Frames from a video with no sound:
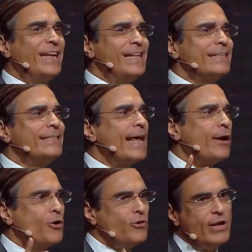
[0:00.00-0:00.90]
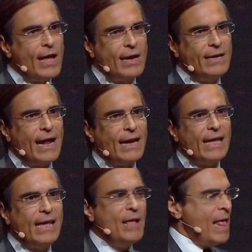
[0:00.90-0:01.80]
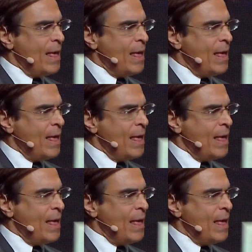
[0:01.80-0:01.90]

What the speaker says: The second day that he